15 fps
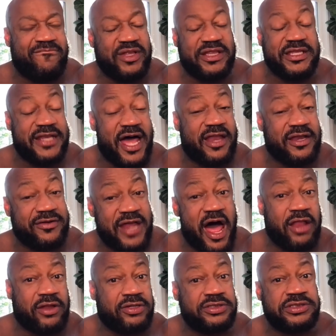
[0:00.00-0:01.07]

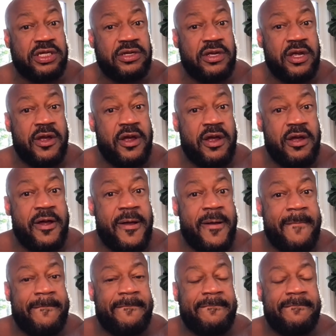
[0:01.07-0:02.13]
$50,000
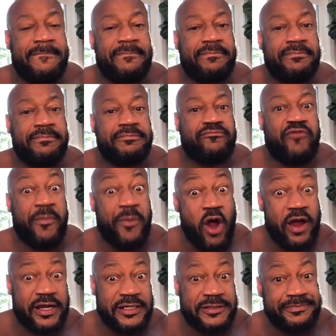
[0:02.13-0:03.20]
for
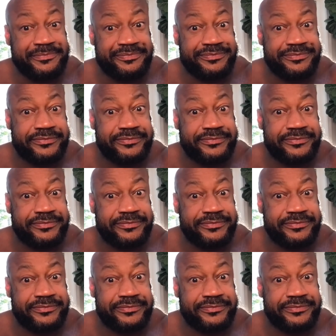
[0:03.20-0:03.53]
parking.